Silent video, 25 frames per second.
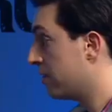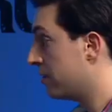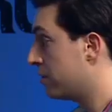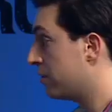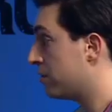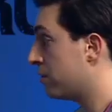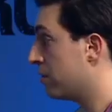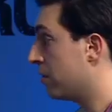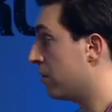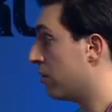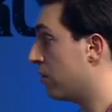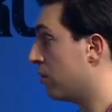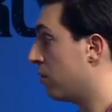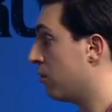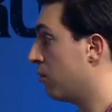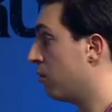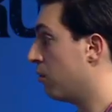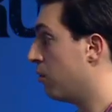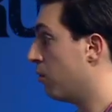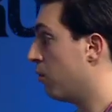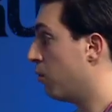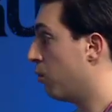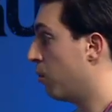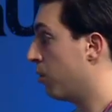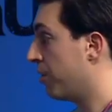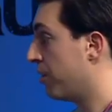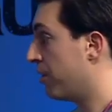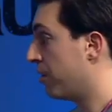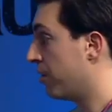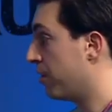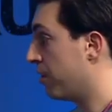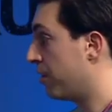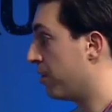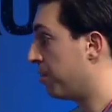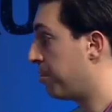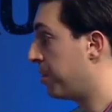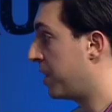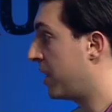So w the,
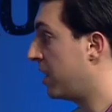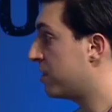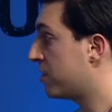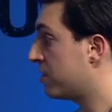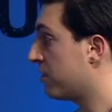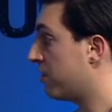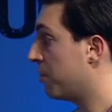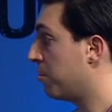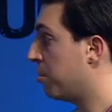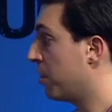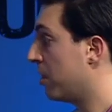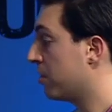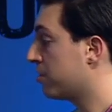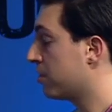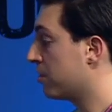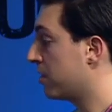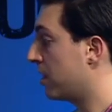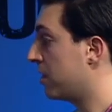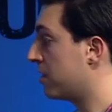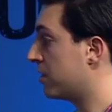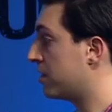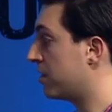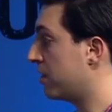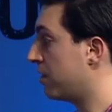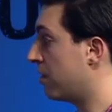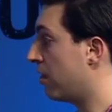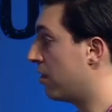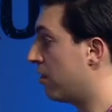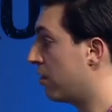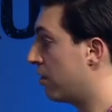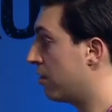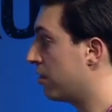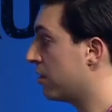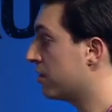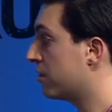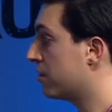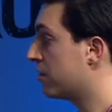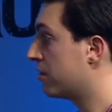the piece of the puzzle that is the
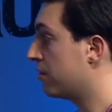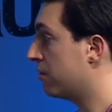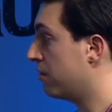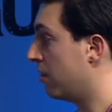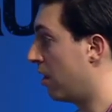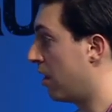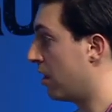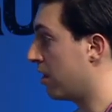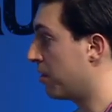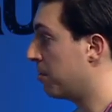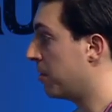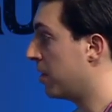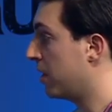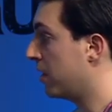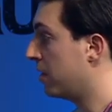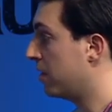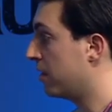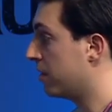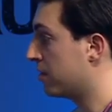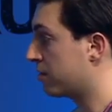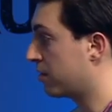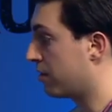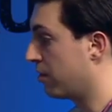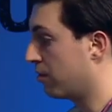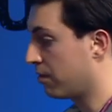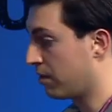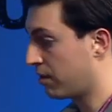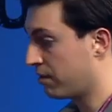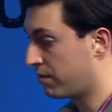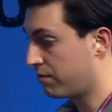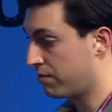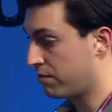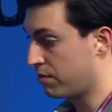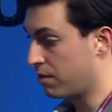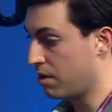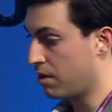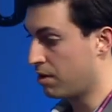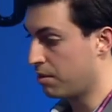hardest to automate is going
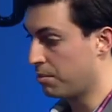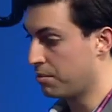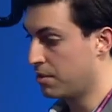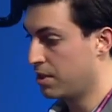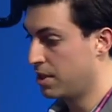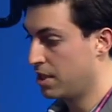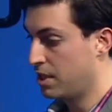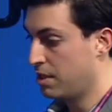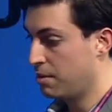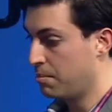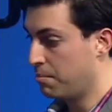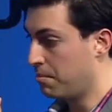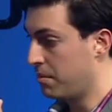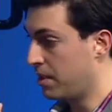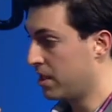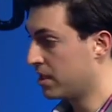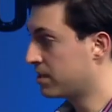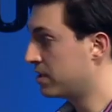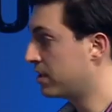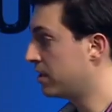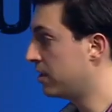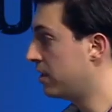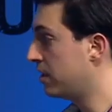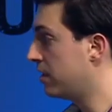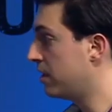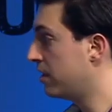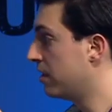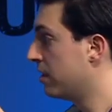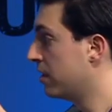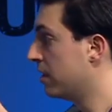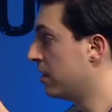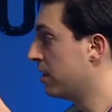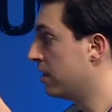from messy